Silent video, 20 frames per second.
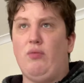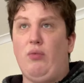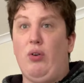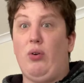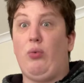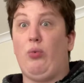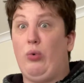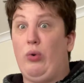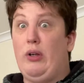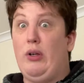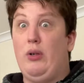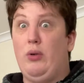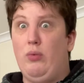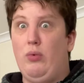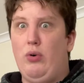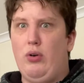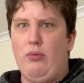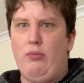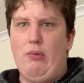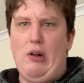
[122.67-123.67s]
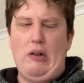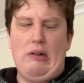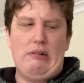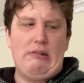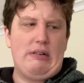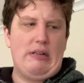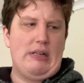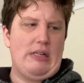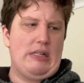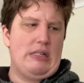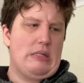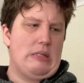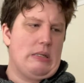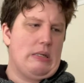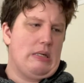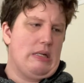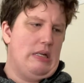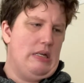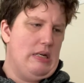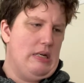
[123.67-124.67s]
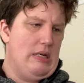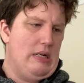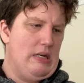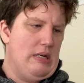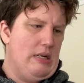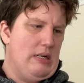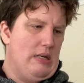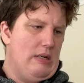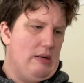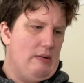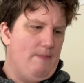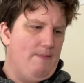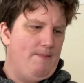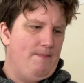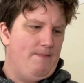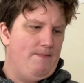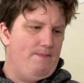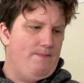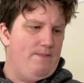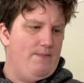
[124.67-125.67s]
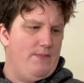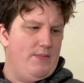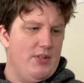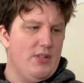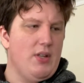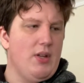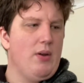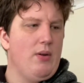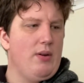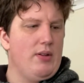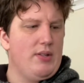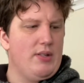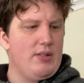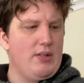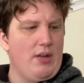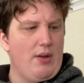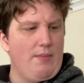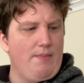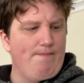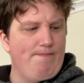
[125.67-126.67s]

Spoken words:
of what a real watermelon tastes like. So it's